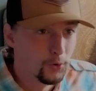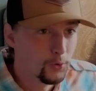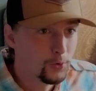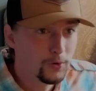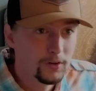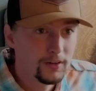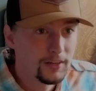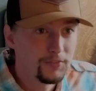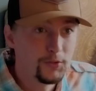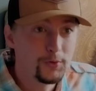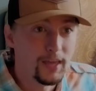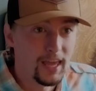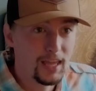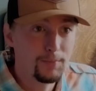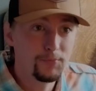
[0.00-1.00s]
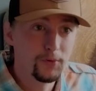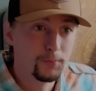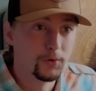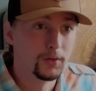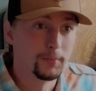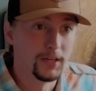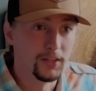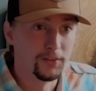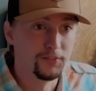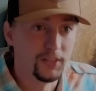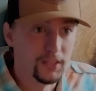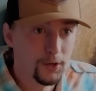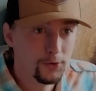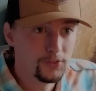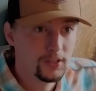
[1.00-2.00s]
Or if you came from one of my other
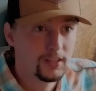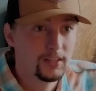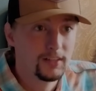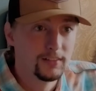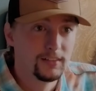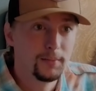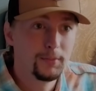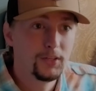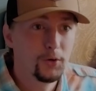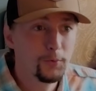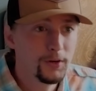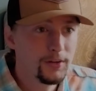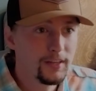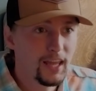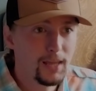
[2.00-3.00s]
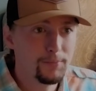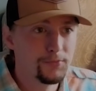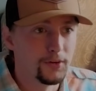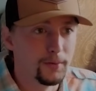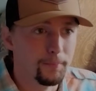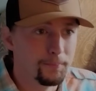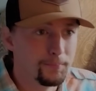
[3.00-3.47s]
videos, let me know where you came from.